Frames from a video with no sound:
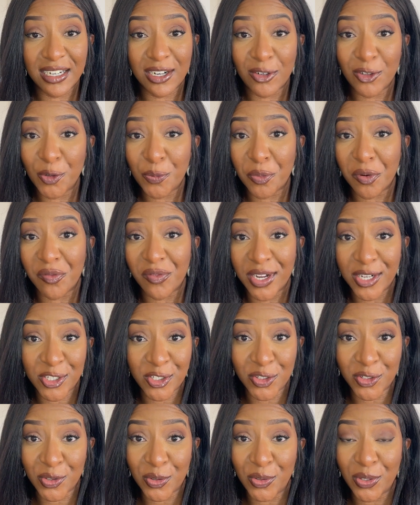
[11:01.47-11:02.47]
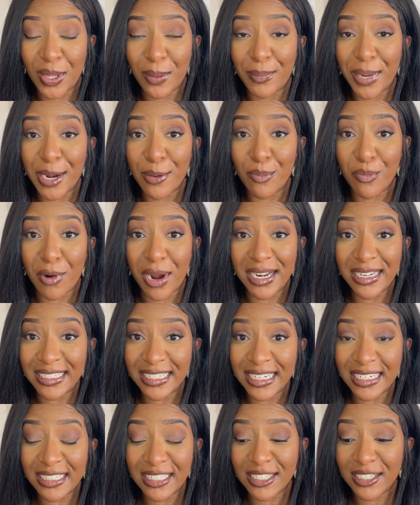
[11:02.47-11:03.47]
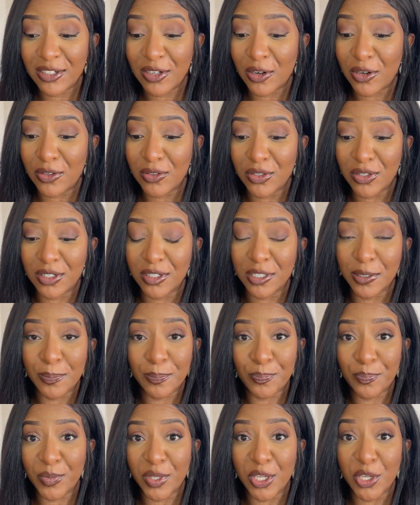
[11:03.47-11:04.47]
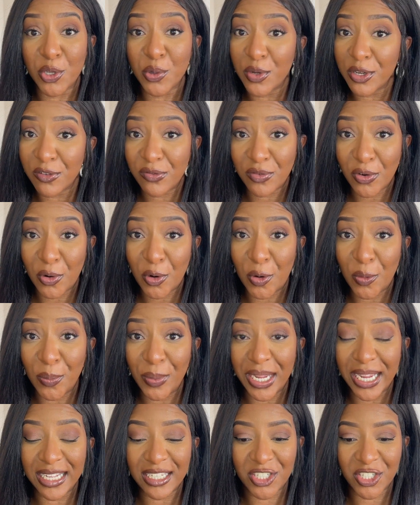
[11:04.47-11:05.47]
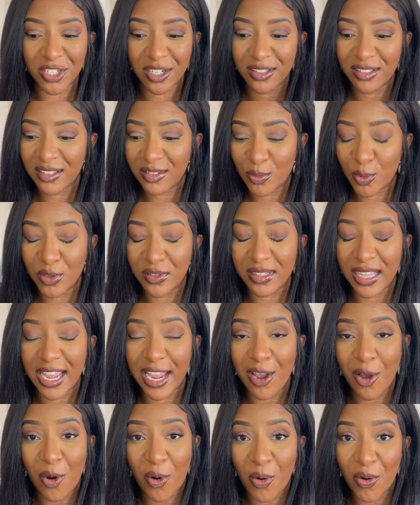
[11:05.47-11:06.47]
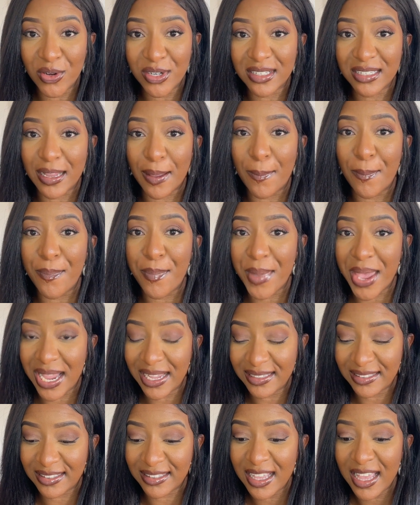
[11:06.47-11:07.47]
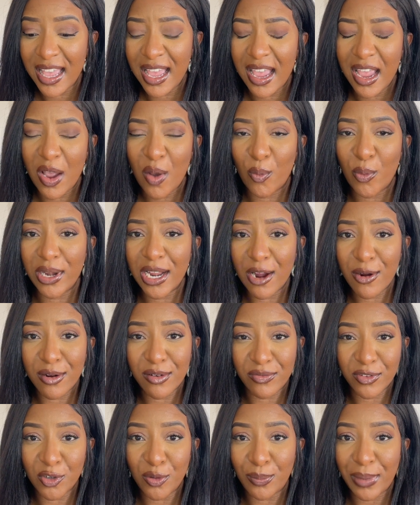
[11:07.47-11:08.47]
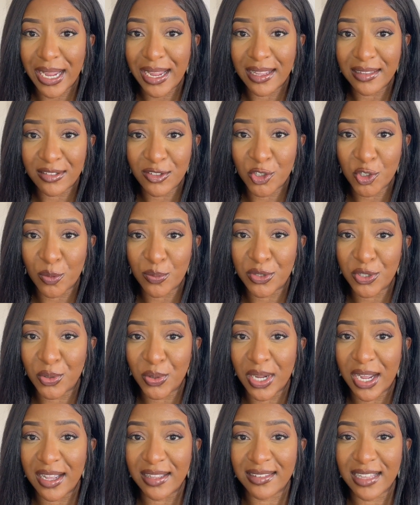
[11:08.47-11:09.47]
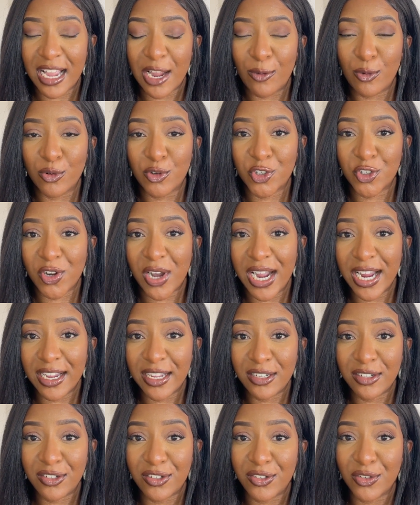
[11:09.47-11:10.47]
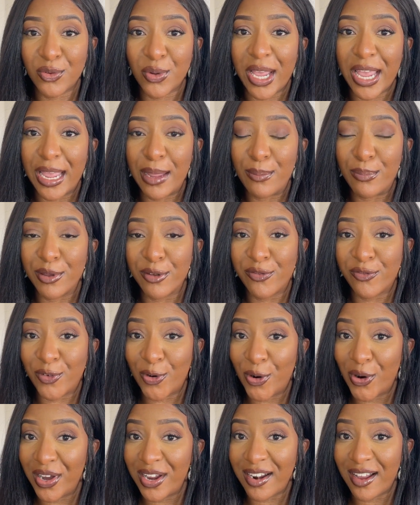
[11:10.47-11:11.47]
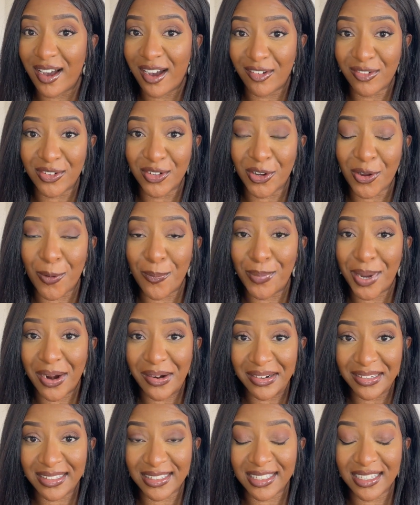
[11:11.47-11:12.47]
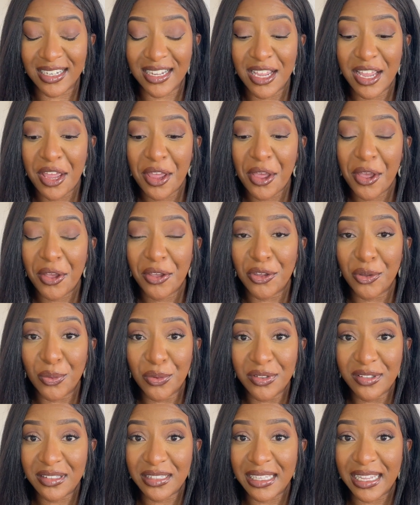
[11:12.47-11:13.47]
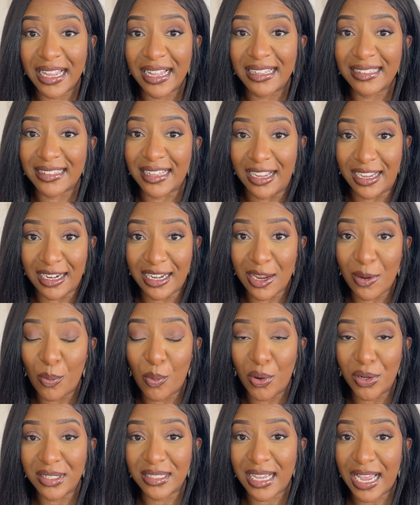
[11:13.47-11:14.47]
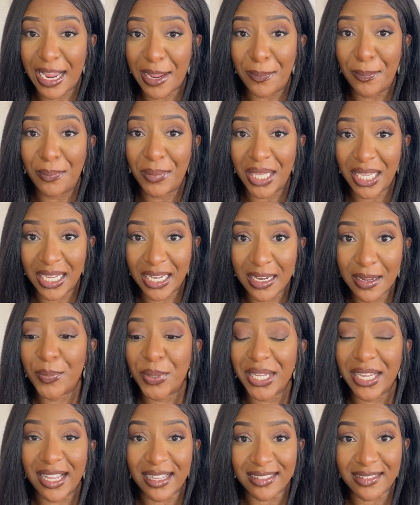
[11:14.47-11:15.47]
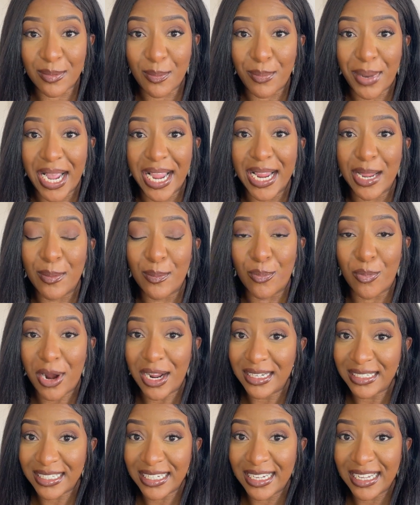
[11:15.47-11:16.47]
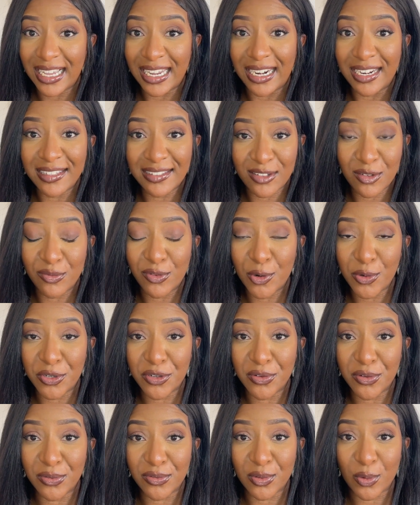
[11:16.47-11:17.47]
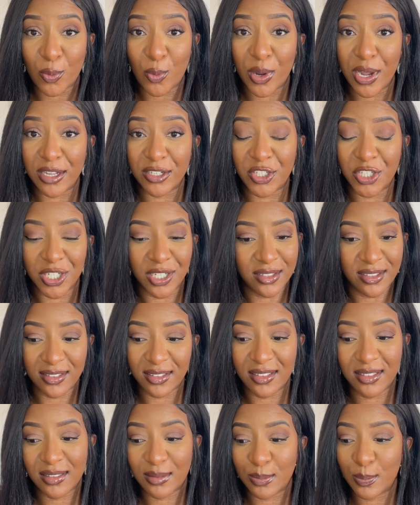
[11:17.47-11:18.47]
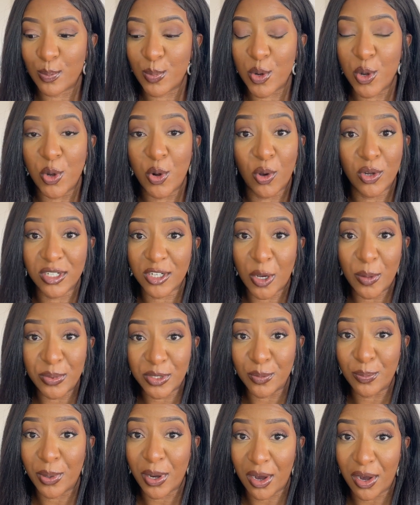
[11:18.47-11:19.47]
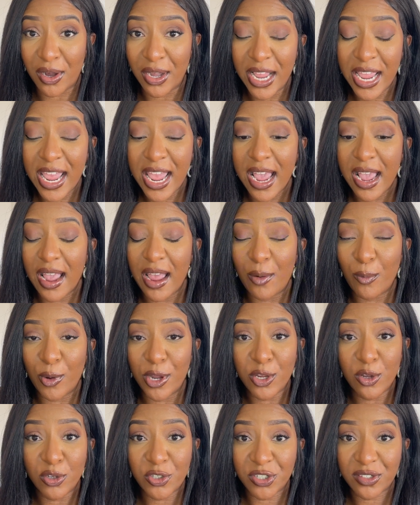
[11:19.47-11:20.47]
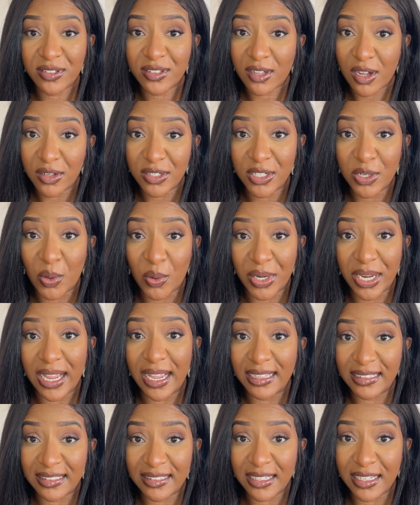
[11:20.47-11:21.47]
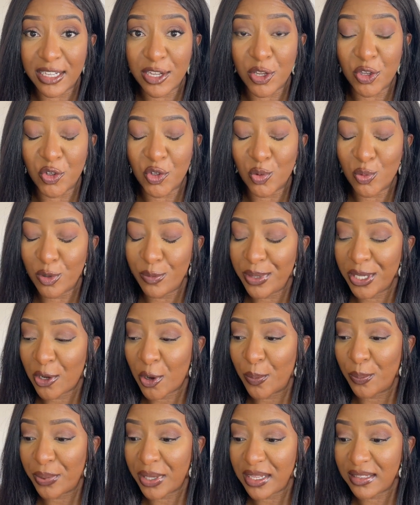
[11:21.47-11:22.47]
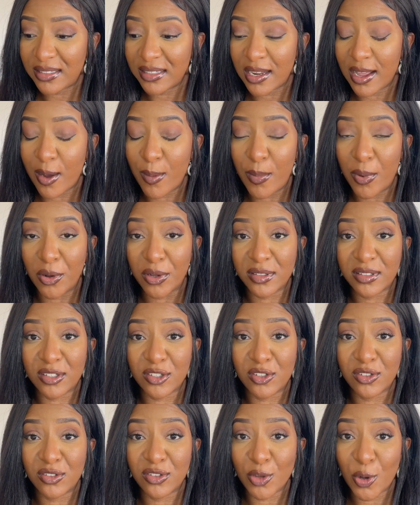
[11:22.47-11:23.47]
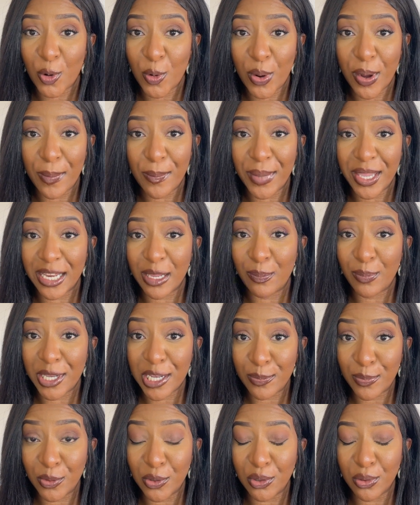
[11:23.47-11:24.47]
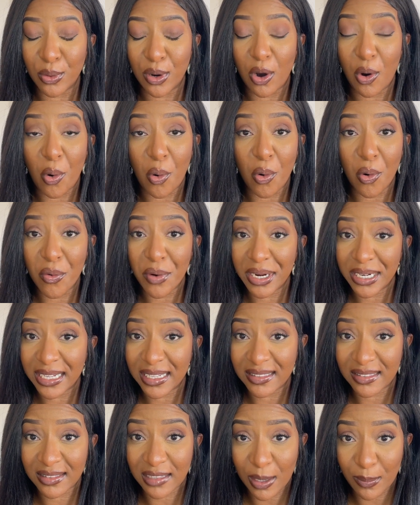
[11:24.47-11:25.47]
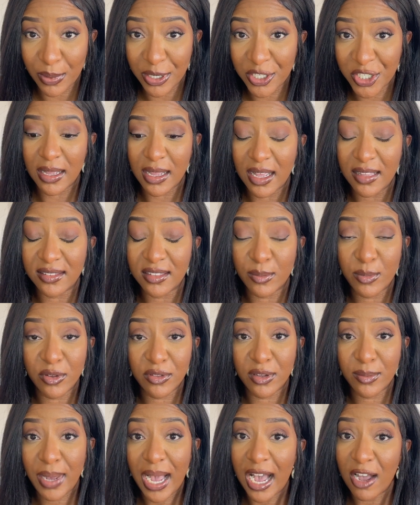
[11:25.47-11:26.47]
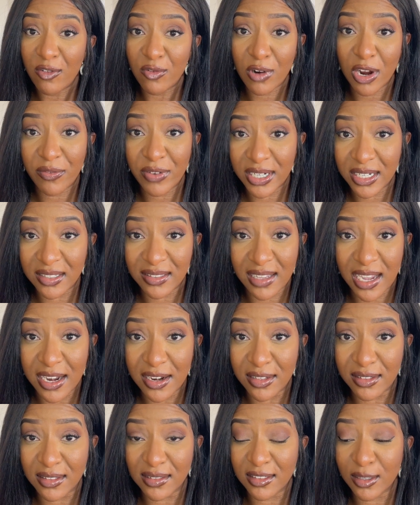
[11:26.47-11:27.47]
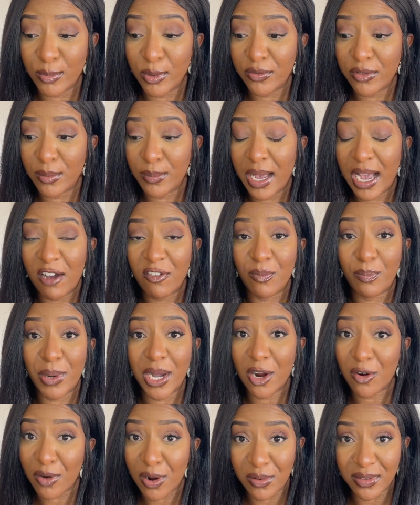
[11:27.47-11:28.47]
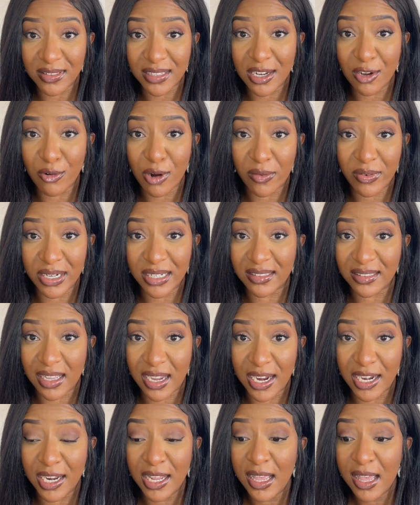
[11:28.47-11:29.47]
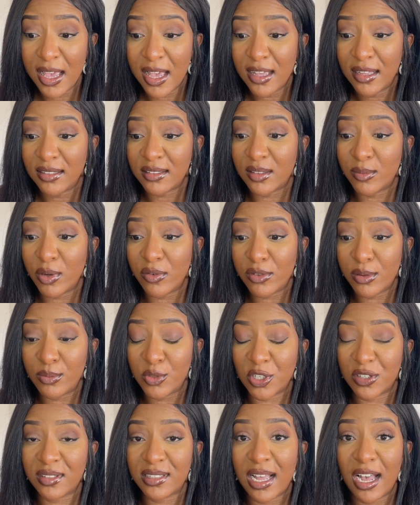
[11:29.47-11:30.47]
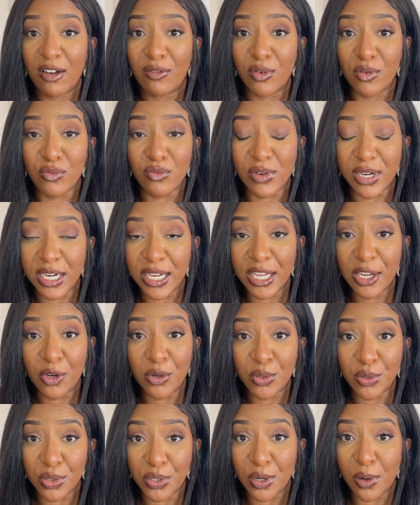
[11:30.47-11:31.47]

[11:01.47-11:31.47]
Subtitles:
look professional. My branding didn't look uniform. It just was a hot mess. When I reveal my Etsy shop to you guys, I will try and do a before and after comparison. You will see exactly what I need. But yes, my branding and listing photos were just not up to par. And when you're just starting on Etsy, you will be competing amongst so many people who are already established. And some of them have graphic designers, some of them have backgrounds in graphic design, some of them just have really good